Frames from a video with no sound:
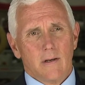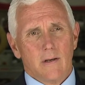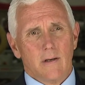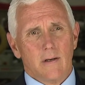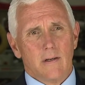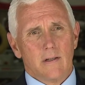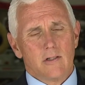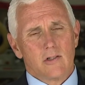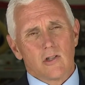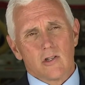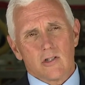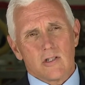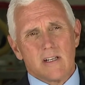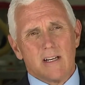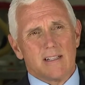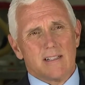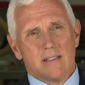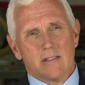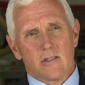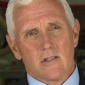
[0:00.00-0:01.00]
uh, it's just
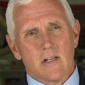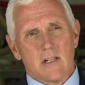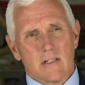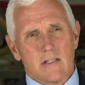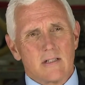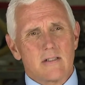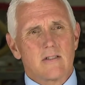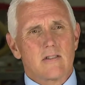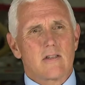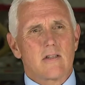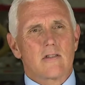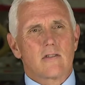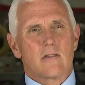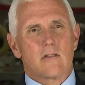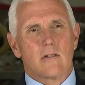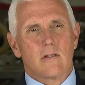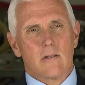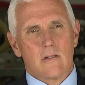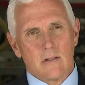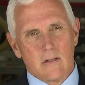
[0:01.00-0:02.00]
not, it's not
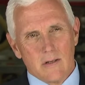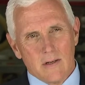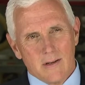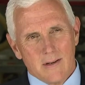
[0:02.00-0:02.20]
consistent